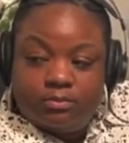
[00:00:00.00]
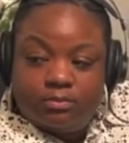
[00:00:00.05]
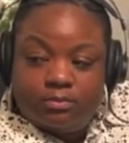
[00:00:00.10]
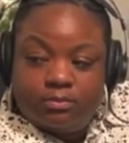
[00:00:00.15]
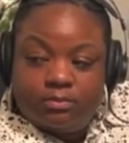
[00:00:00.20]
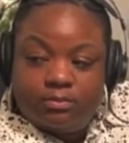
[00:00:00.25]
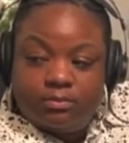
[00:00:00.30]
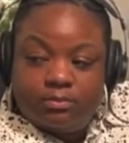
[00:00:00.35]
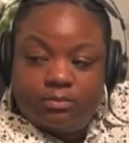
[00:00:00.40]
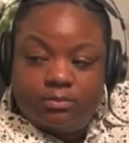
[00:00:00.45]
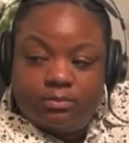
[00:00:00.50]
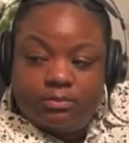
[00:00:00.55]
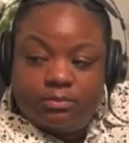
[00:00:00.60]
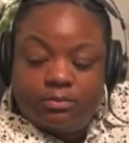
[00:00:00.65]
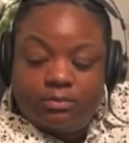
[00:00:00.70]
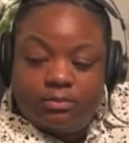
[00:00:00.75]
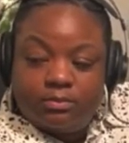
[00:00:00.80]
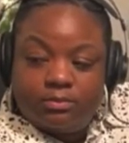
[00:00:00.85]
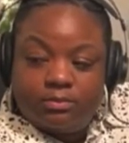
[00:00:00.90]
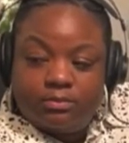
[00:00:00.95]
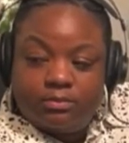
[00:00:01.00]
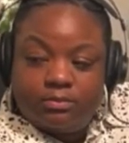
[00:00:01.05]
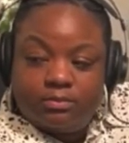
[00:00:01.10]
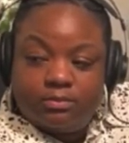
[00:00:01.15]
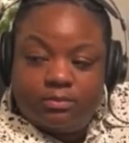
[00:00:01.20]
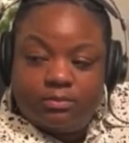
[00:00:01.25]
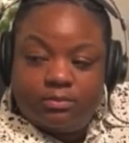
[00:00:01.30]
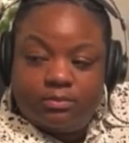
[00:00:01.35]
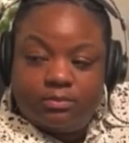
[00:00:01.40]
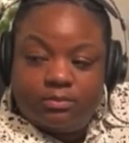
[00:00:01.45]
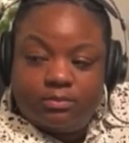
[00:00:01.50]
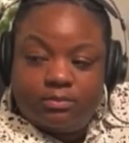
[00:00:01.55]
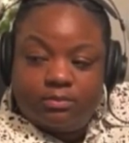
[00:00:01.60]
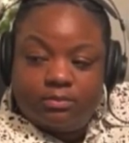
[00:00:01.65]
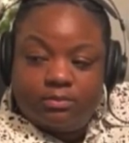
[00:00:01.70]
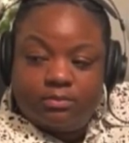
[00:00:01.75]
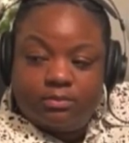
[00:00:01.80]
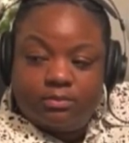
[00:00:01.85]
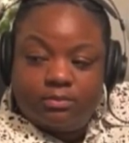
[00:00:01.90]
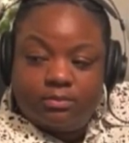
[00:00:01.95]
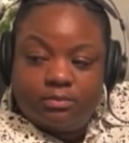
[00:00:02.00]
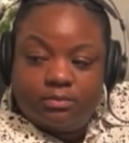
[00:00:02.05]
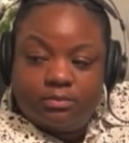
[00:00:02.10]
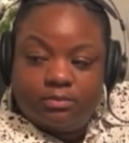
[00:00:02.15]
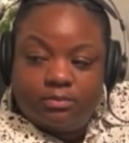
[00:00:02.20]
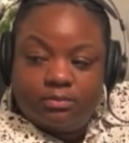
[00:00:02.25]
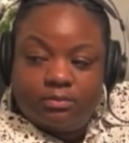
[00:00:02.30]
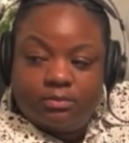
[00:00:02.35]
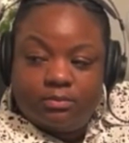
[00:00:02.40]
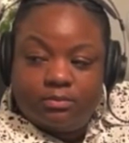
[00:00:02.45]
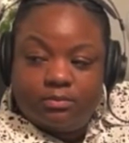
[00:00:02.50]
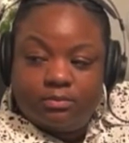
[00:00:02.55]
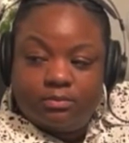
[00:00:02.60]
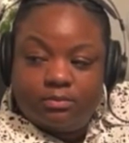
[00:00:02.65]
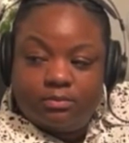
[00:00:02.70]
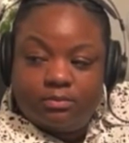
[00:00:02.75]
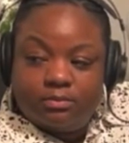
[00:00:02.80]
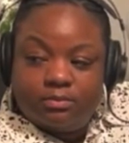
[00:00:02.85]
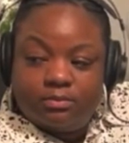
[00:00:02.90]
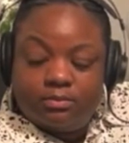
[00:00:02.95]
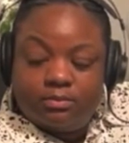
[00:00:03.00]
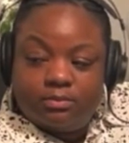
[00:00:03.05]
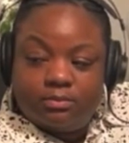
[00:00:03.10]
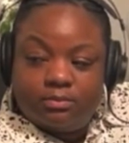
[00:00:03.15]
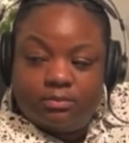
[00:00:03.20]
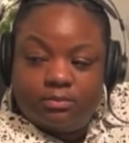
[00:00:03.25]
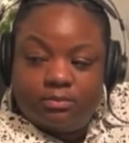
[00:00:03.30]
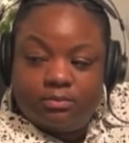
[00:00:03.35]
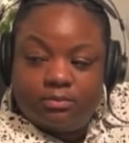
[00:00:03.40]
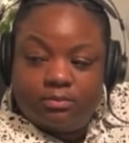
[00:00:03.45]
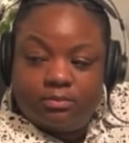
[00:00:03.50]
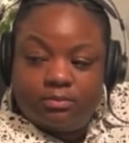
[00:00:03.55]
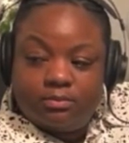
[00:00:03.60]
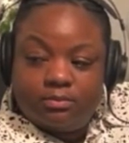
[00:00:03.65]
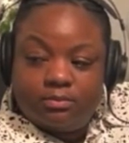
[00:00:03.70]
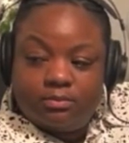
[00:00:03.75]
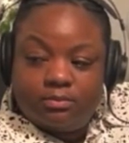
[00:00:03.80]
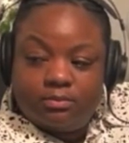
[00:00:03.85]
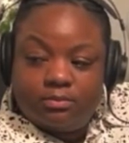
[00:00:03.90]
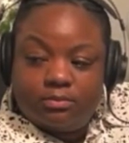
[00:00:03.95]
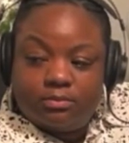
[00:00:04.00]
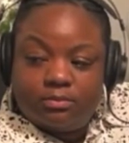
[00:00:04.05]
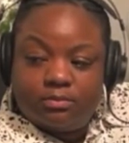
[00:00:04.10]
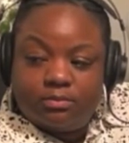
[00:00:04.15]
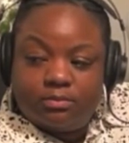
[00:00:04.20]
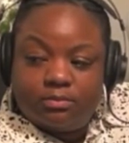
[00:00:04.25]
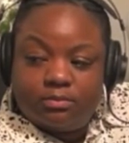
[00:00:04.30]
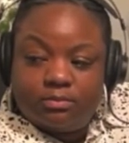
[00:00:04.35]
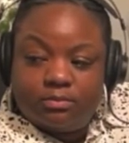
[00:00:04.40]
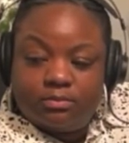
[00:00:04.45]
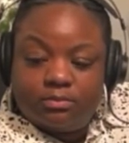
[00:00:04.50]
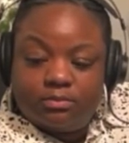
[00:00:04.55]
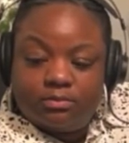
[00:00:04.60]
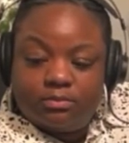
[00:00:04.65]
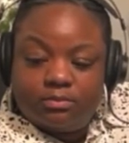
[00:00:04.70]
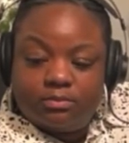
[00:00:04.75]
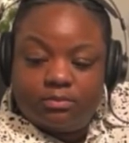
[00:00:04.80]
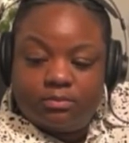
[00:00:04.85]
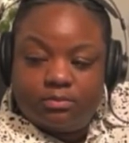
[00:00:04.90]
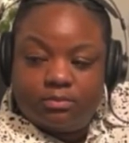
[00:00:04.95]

The person shown says nothing.